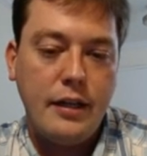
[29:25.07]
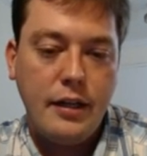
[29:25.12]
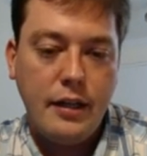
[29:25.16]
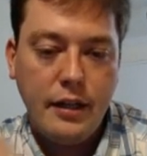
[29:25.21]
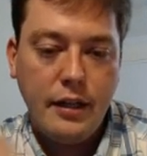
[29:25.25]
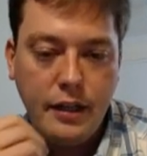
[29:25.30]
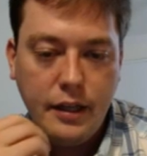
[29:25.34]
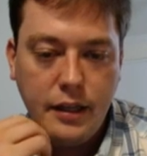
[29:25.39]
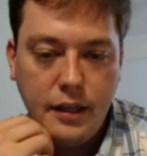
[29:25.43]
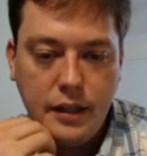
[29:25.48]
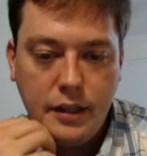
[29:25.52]

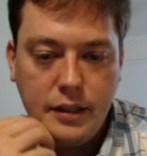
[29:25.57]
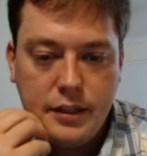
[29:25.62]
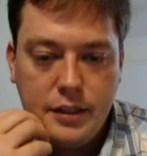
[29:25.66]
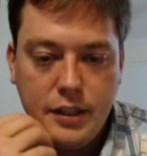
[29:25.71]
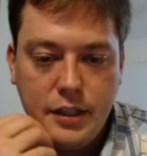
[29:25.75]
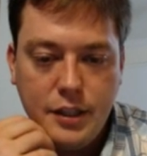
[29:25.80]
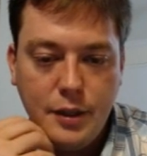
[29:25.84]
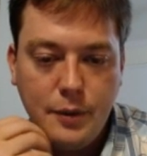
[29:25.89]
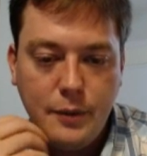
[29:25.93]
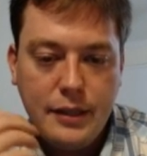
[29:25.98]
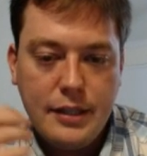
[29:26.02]

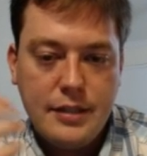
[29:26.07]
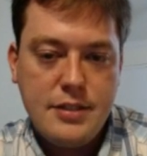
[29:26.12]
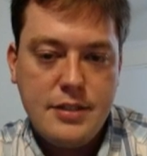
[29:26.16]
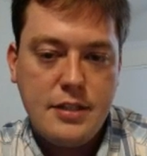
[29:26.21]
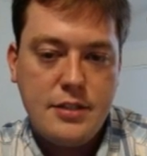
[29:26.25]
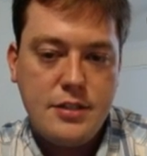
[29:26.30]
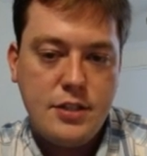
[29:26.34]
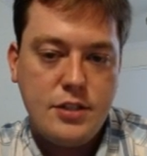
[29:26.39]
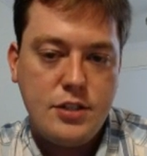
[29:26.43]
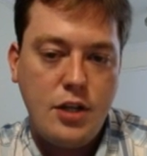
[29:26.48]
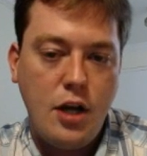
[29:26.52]

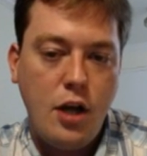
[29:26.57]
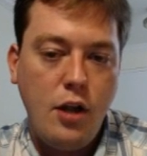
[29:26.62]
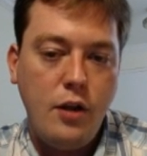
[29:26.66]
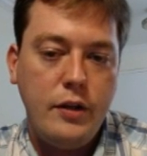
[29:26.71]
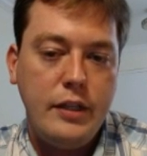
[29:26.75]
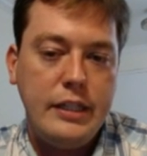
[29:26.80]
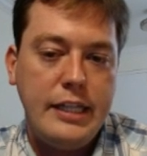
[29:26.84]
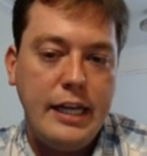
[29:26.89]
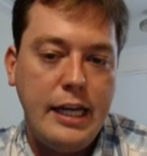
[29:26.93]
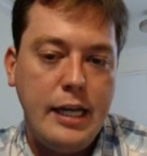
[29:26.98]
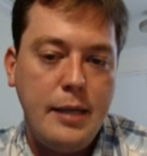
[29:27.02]
It's a
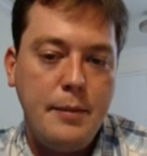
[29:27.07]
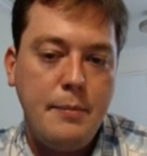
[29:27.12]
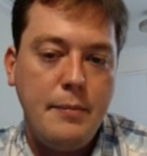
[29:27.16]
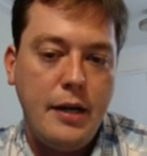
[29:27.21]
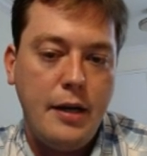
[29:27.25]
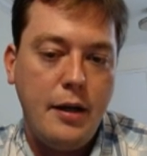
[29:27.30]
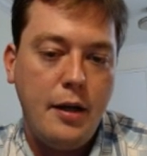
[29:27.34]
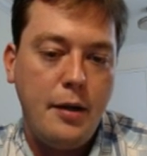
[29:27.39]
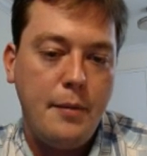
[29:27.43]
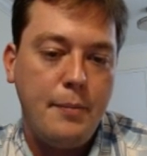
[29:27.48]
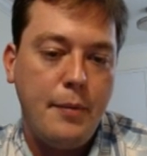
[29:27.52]
solid game,
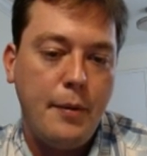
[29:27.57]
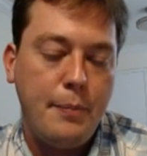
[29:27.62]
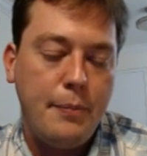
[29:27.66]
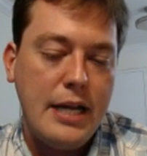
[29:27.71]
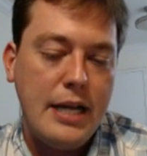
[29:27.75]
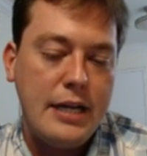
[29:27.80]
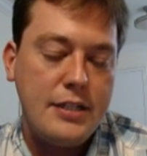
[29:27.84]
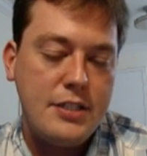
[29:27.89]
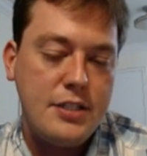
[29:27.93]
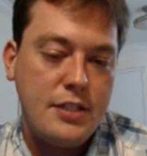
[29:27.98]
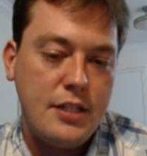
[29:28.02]
but
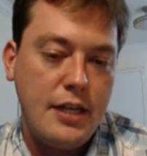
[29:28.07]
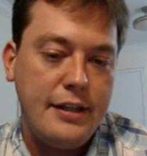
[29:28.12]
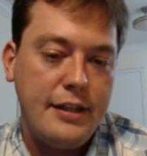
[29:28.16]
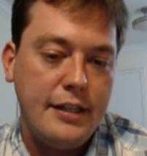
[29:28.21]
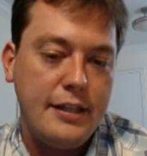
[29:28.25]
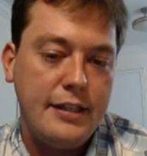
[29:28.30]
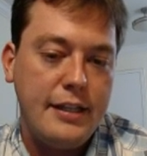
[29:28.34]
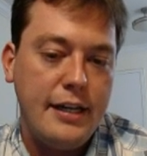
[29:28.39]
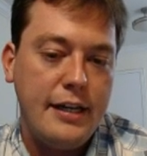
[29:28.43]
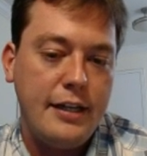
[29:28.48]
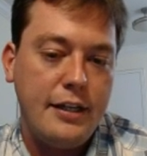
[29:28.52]
black's I
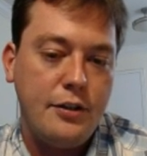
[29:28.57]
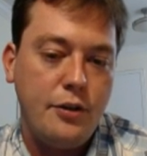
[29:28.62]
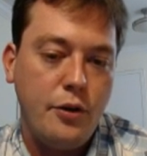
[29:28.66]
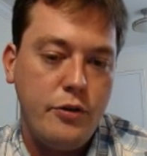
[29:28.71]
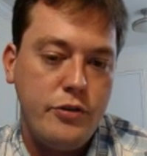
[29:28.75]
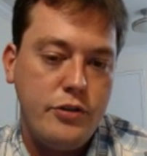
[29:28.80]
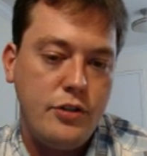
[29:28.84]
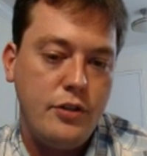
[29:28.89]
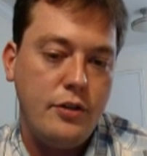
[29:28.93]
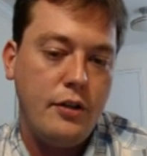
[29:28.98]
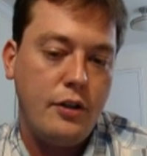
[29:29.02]
think getting
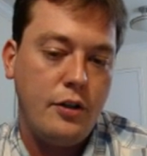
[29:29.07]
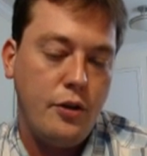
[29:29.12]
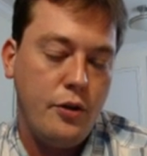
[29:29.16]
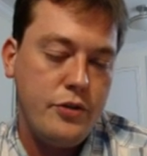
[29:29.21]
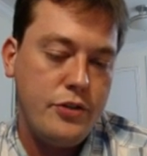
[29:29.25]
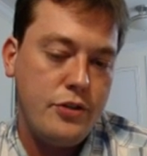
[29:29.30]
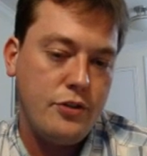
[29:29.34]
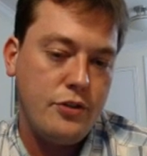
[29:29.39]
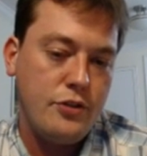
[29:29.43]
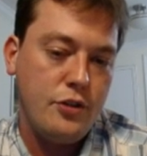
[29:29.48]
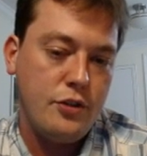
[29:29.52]
closer and
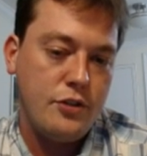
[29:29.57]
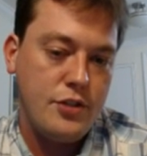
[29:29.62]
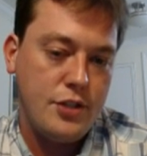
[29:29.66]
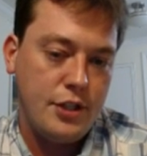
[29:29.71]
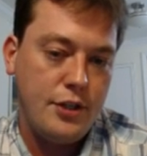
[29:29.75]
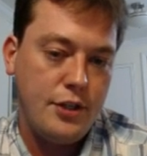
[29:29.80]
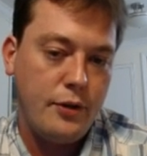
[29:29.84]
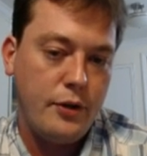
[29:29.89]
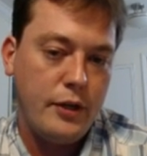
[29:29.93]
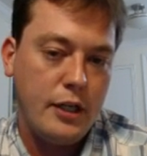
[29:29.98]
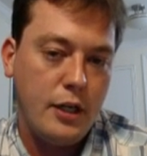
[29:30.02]
closer to
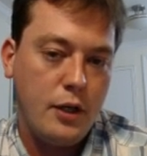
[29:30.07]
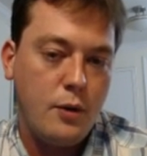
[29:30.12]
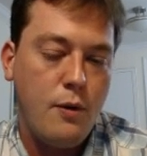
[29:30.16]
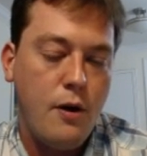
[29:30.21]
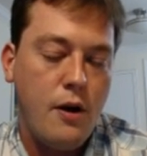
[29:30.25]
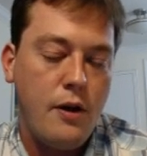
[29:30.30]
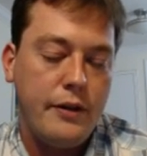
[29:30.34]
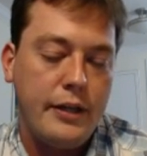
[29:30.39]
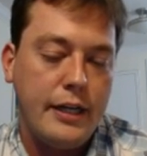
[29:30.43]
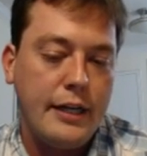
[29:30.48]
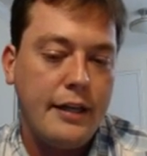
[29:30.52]
securing
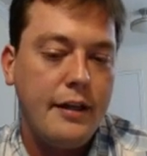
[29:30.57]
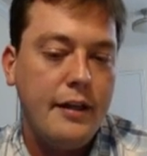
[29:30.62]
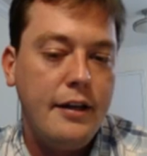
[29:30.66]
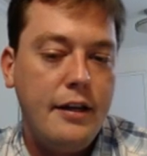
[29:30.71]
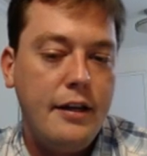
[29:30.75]
equality.